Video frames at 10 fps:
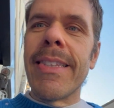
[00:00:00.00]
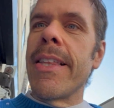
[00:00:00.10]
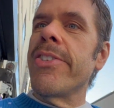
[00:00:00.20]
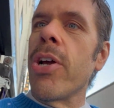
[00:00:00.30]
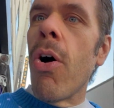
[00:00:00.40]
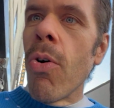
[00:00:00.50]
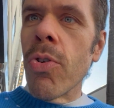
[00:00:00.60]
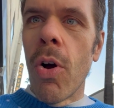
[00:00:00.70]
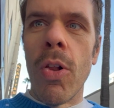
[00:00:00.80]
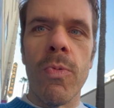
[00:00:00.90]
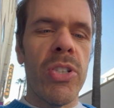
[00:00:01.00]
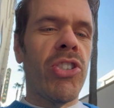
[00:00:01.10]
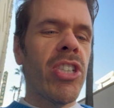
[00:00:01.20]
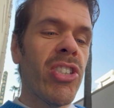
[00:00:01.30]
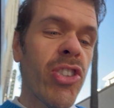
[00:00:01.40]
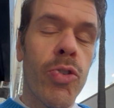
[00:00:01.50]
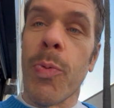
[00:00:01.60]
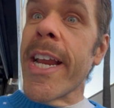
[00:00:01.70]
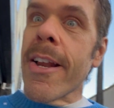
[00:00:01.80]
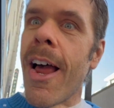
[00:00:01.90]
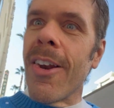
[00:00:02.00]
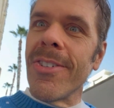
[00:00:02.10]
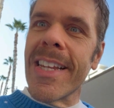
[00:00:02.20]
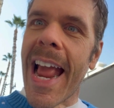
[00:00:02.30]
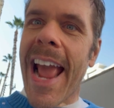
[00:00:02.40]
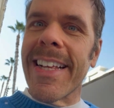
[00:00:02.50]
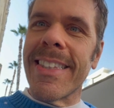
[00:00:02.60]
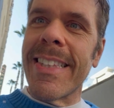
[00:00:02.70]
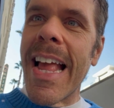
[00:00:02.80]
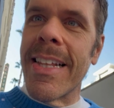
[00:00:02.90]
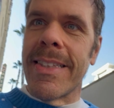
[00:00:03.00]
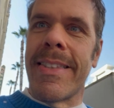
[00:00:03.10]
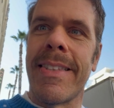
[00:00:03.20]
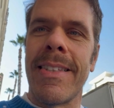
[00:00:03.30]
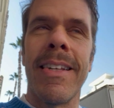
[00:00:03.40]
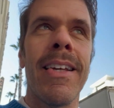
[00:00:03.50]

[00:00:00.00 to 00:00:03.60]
the total was just $3.08.